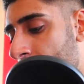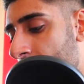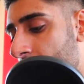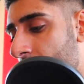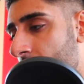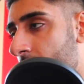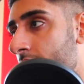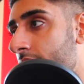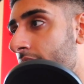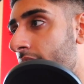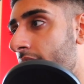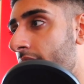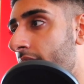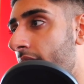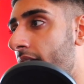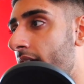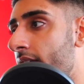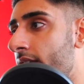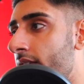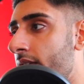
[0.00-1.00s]
count and
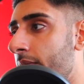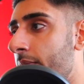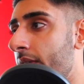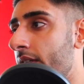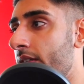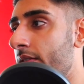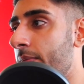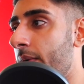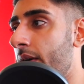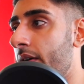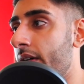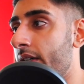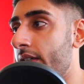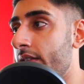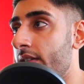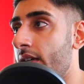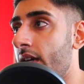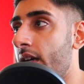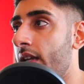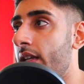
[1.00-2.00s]
that has to be spelled
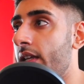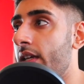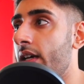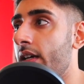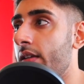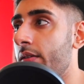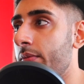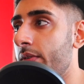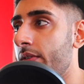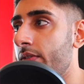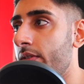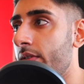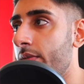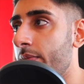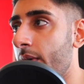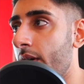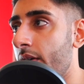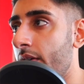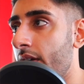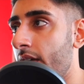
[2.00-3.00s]
exactly as we've
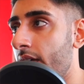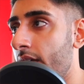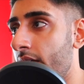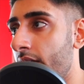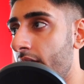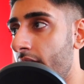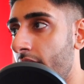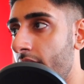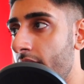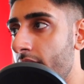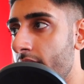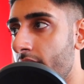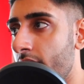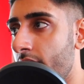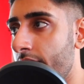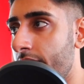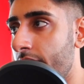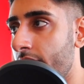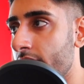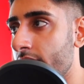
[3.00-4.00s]
spelled it here. So
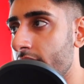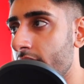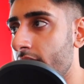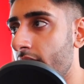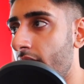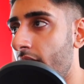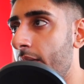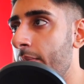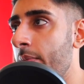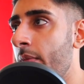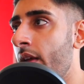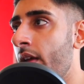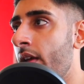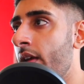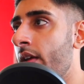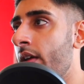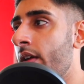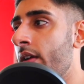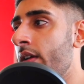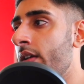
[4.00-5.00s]
the function name.
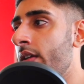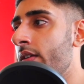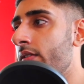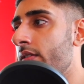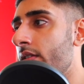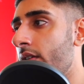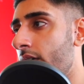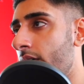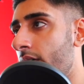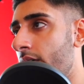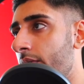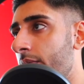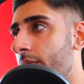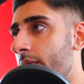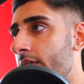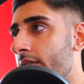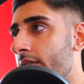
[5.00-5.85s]
So we